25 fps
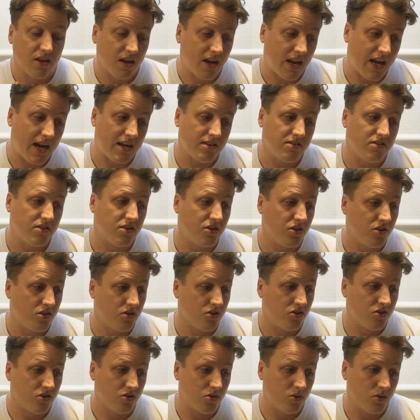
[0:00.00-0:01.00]
The last thing you
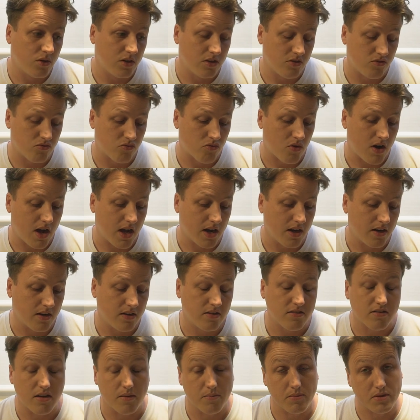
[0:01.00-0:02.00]
can do is run
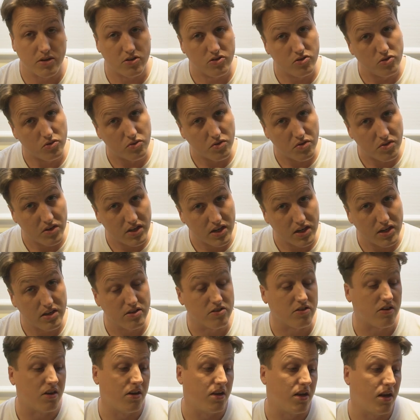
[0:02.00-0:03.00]
something too thin,
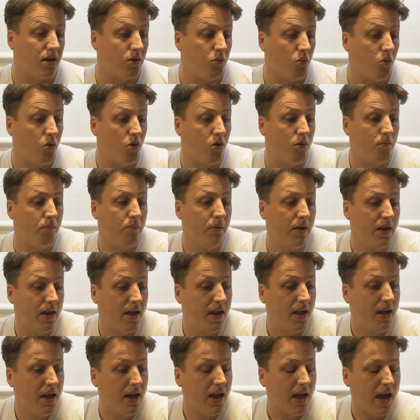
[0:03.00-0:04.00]
it's going to get warm.
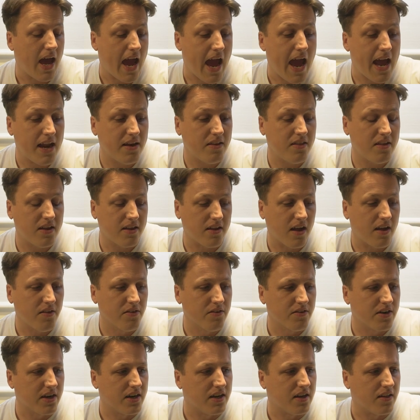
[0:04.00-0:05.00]
And the
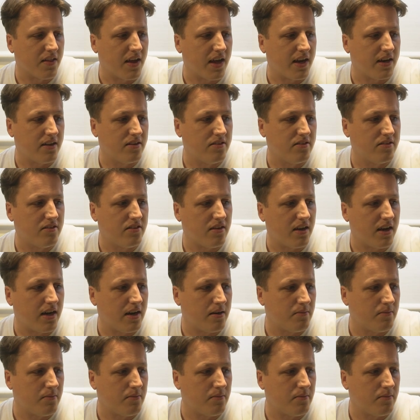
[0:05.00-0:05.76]
other end of that is,